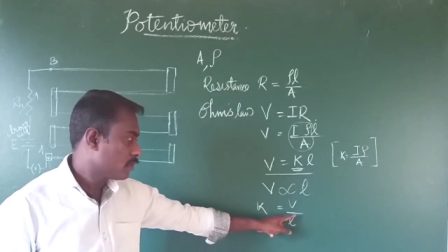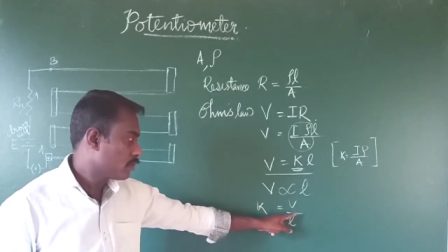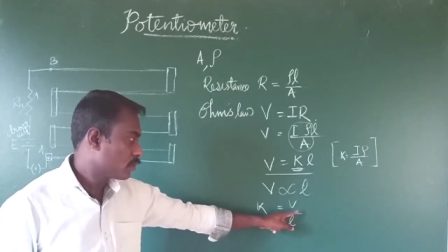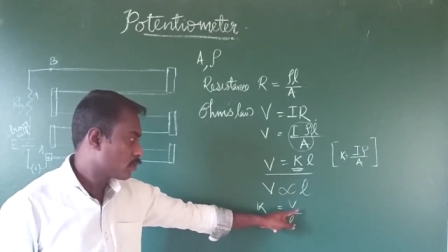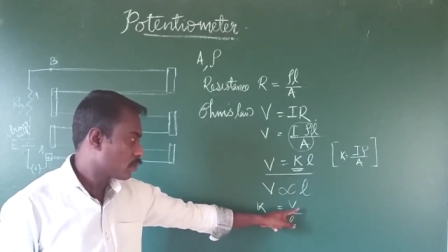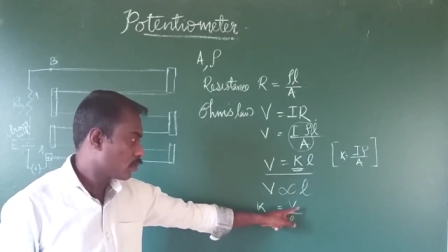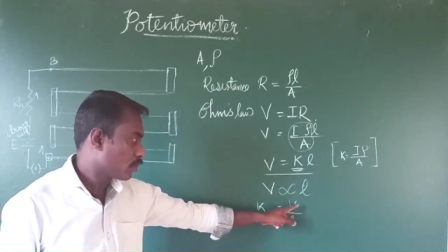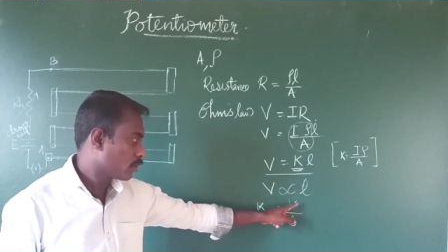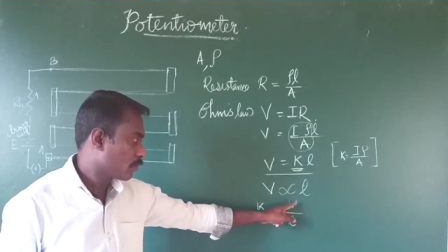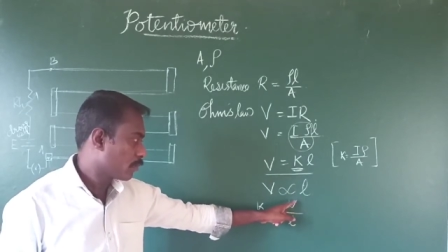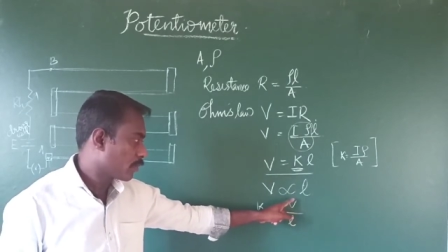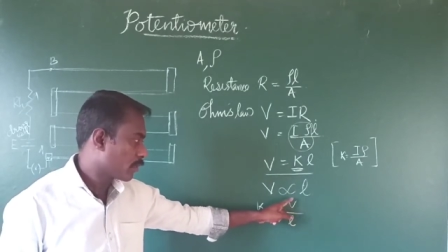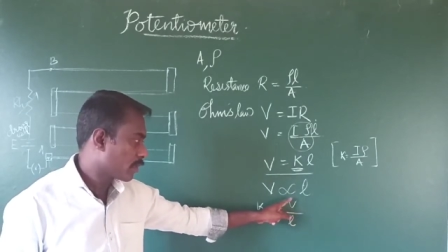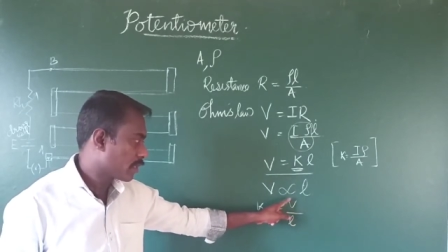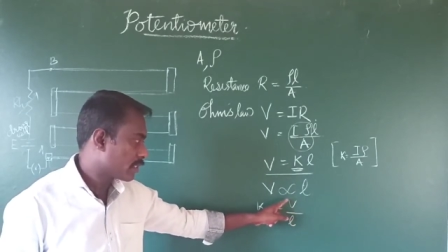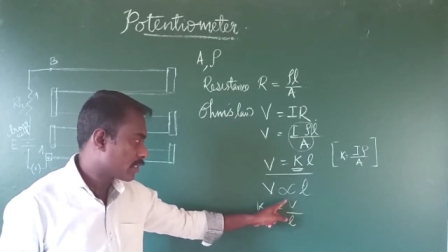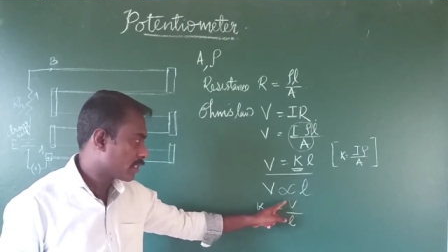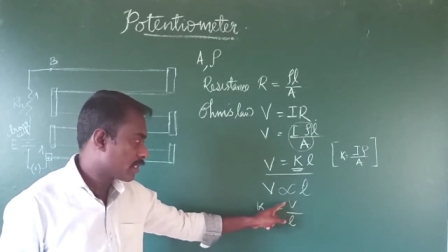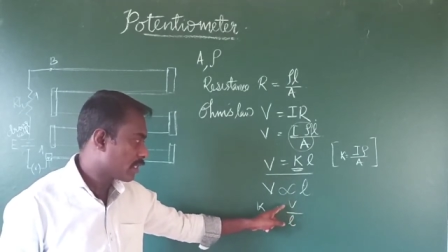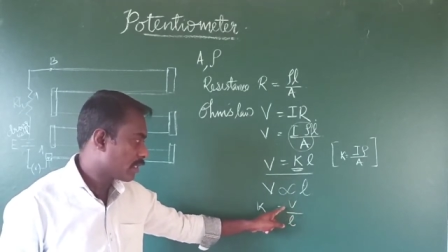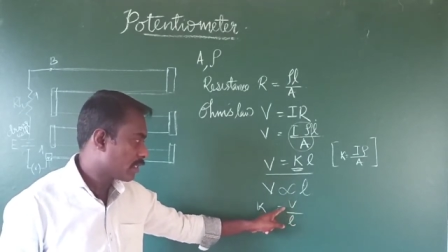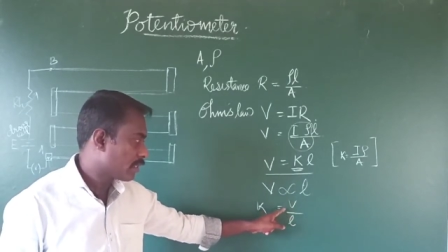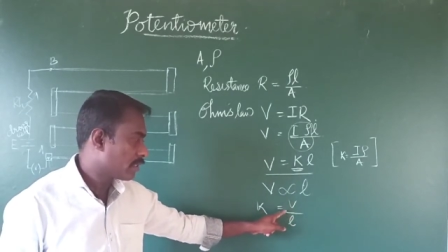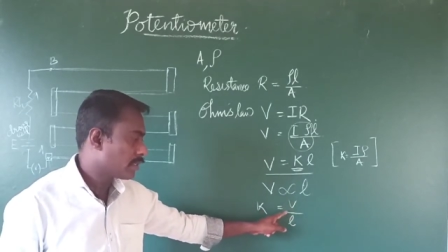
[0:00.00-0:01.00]
So the
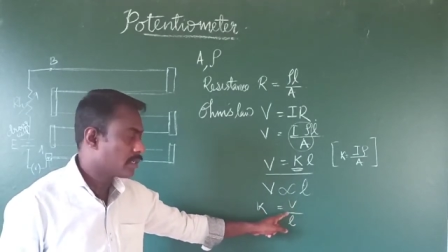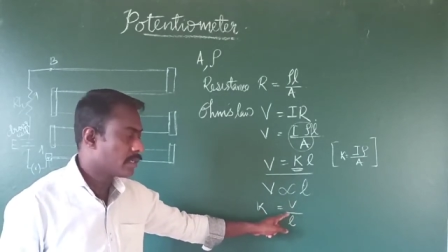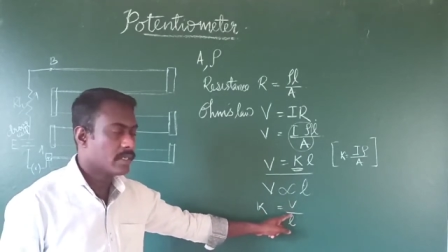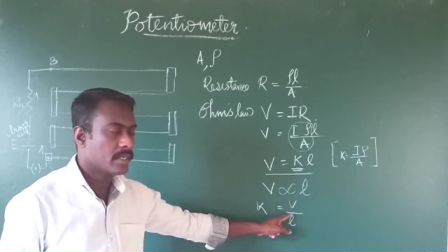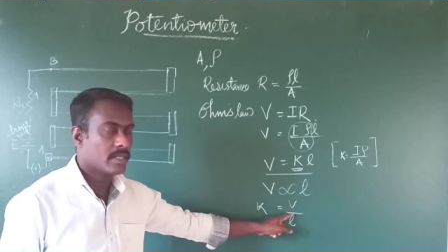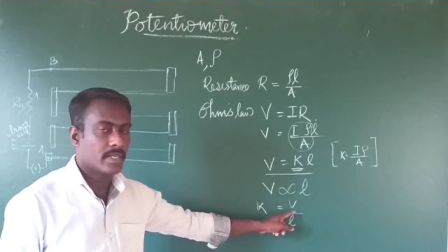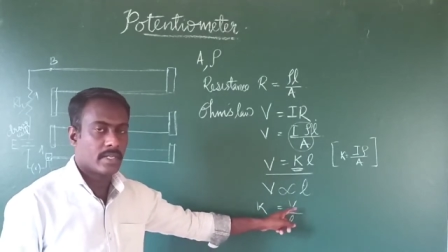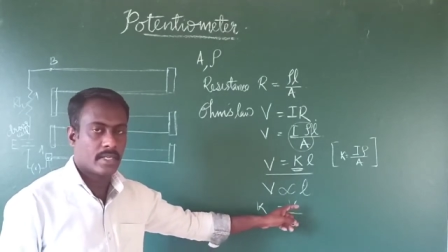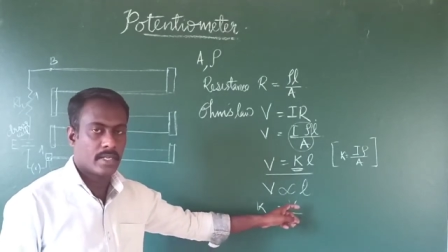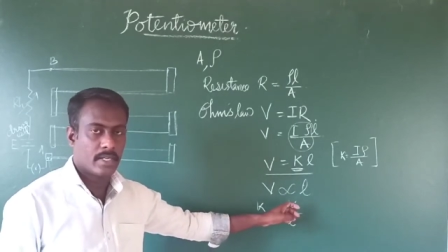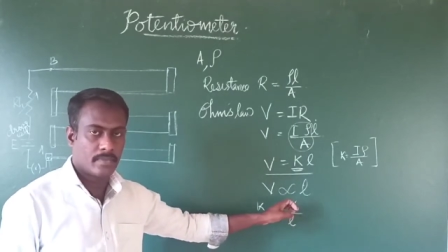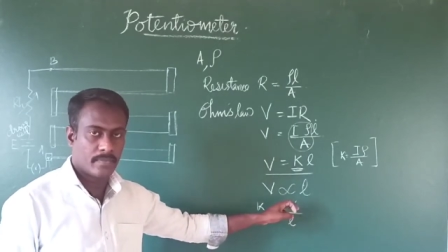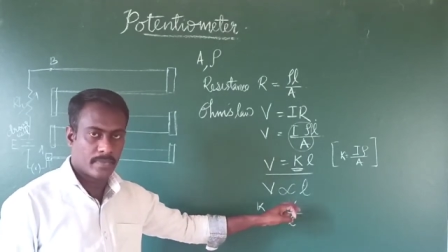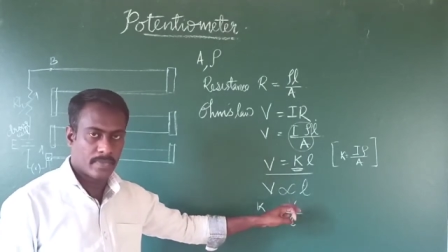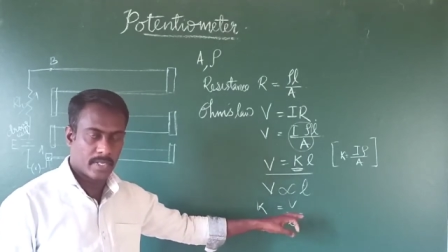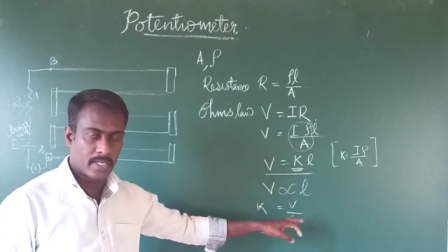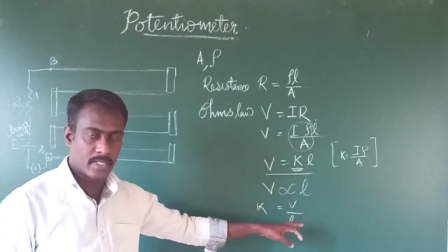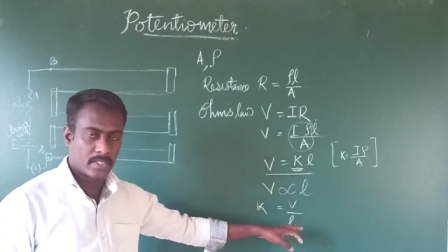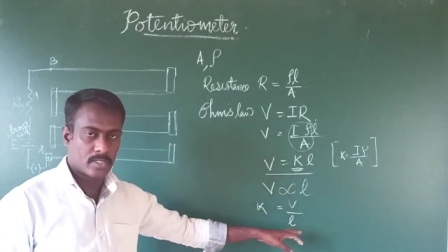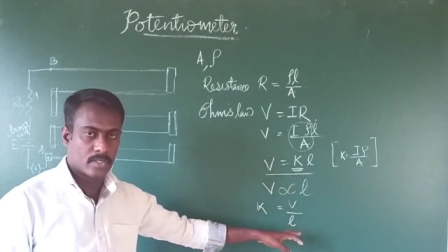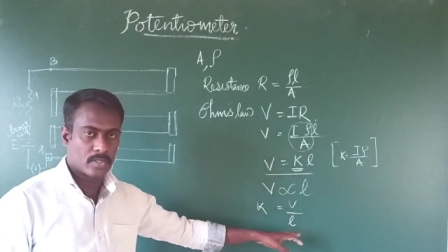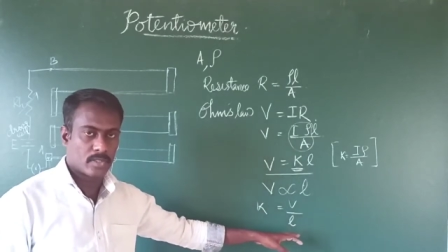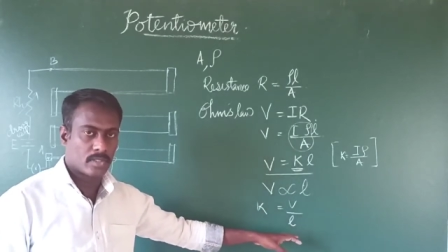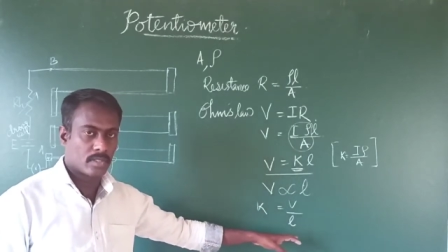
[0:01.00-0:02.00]
potential
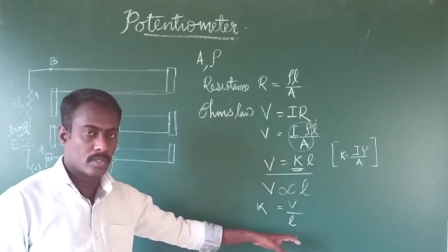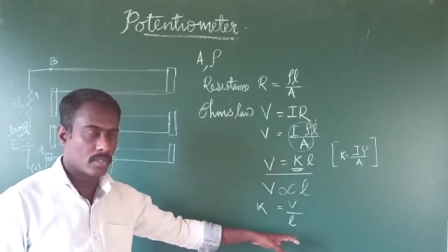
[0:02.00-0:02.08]
difference,